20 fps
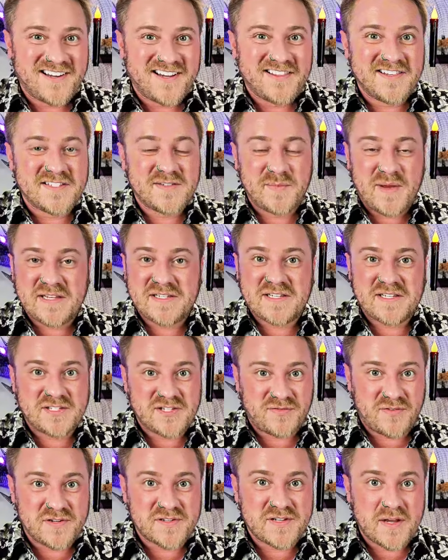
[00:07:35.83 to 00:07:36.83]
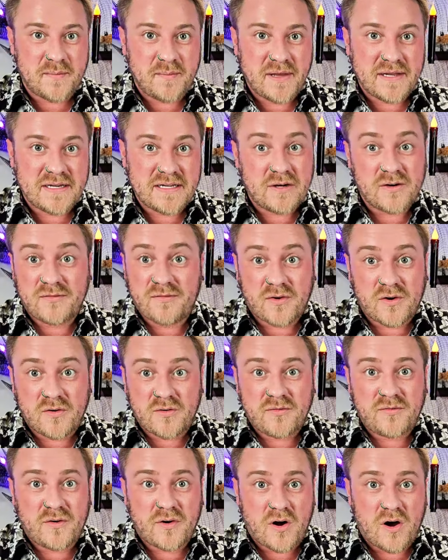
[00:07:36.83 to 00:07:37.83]
in this message for somebody or
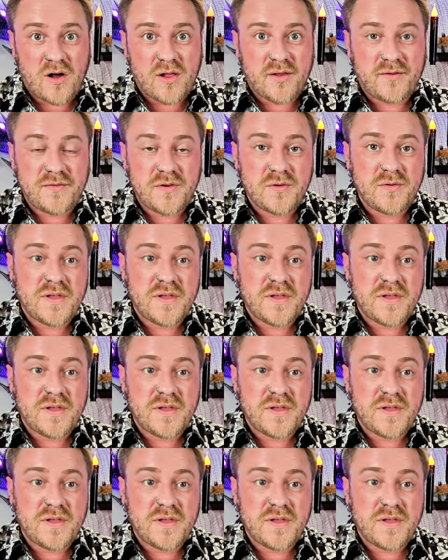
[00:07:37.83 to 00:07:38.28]
for all of you